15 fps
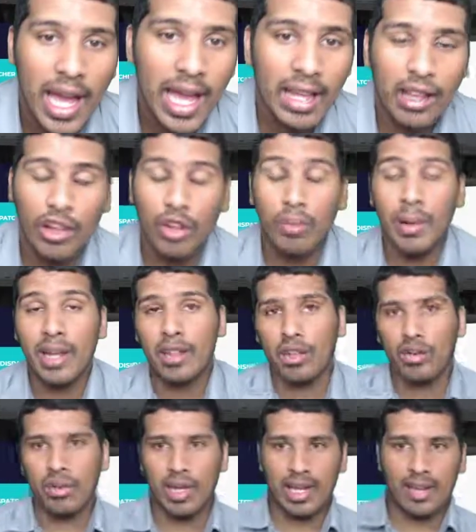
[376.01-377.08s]
And little by
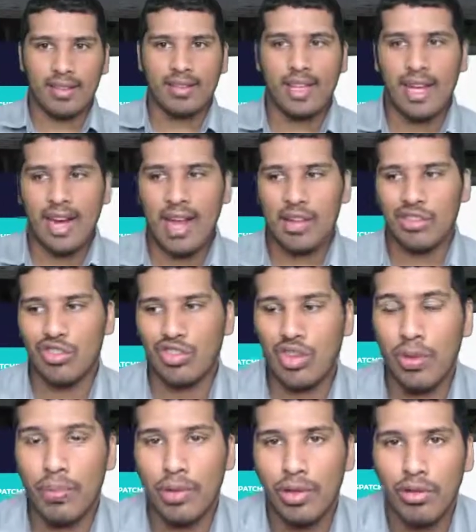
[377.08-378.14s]
little, like I said, as you
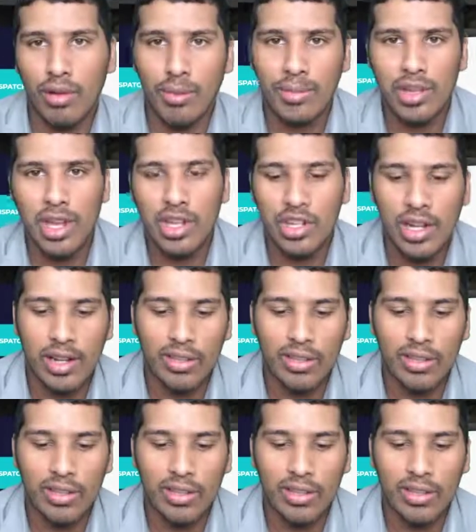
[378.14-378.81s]
start building a reputation,